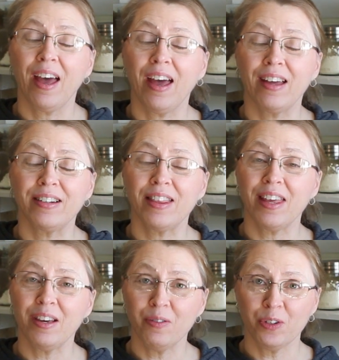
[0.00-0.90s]
And
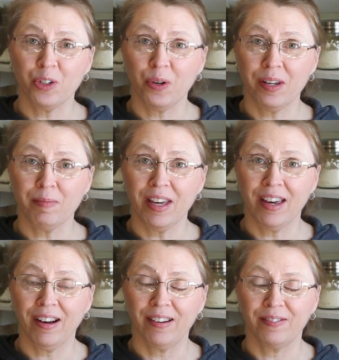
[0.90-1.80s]
thank you for joining me
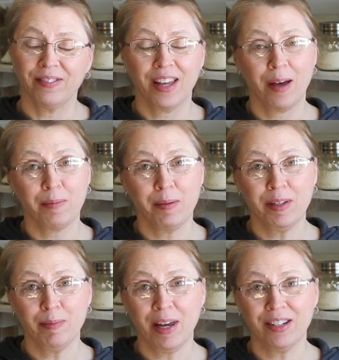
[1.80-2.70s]
here at
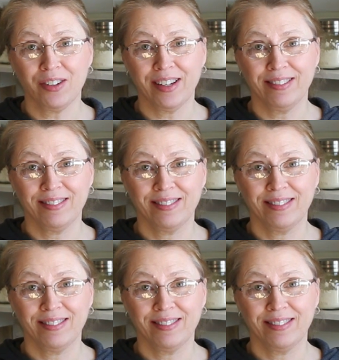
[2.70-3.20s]
Mamie's Pantry.